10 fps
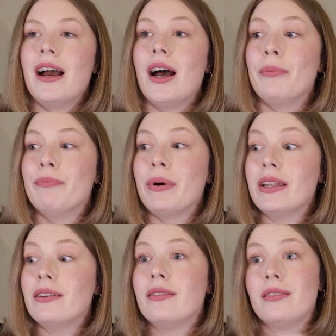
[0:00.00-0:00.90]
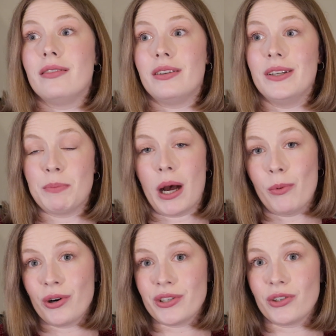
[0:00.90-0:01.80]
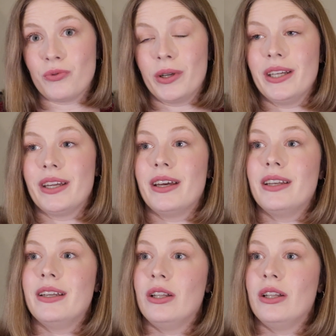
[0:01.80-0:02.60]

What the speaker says: But his pommel horse looked really good.